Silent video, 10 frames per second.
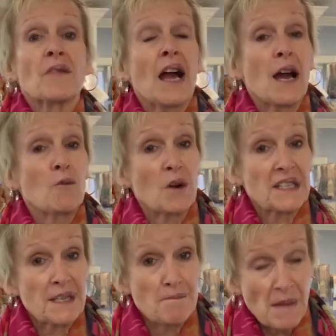I
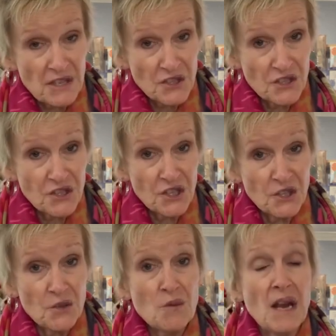wanted to mention to
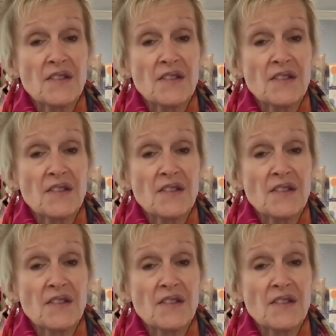you